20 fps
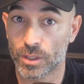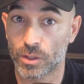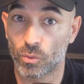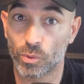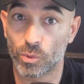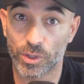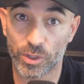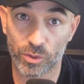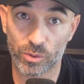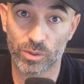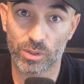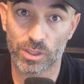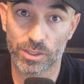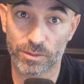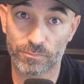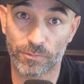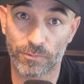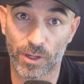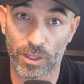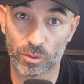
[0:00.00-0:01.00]
with a good
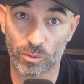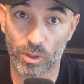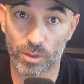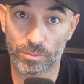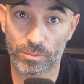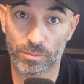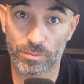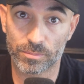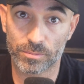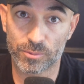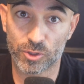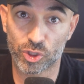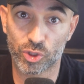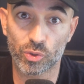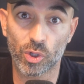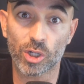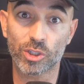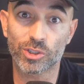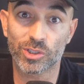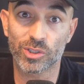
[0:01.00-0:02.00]
lead follow-up
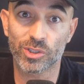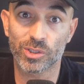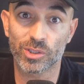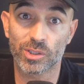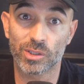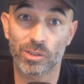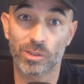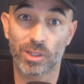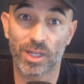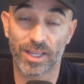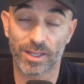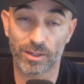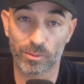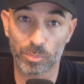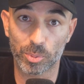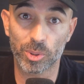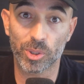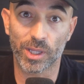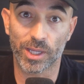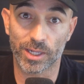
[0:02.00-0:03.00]
structure and
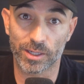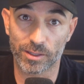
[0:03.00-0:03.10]
plan